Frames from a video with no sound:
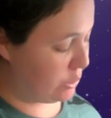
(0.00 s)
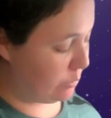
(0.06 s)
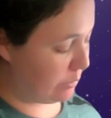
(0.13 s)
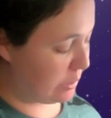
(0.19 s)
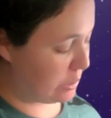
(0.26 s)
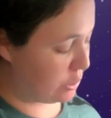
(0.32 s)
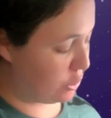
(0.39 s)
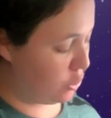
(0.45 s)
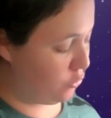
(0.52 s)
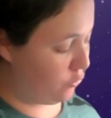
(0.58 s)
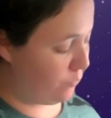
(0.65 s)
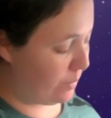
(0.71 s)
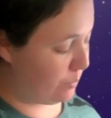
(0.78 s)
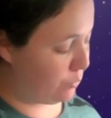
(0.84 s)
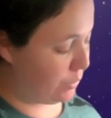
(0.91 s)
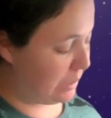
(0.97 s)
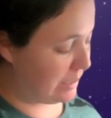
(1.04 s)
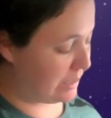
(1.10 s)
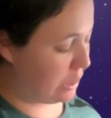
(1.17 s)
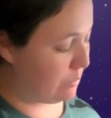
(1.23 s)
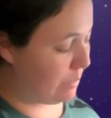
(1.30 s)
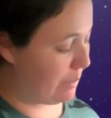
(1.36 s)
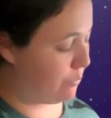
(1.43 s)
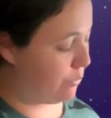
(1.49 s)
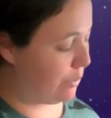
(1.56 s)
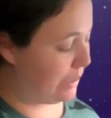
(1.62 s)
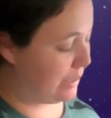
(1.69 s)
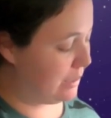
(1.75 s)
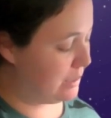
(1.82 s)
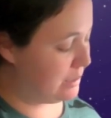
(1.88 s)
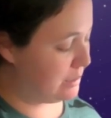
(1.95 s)
So I'm going to start off by putting down my
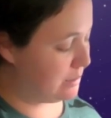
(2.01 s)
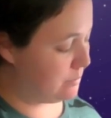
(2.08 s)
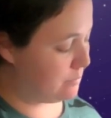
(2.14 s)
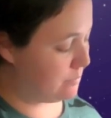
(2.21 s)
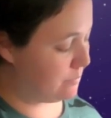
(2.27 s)
brackets.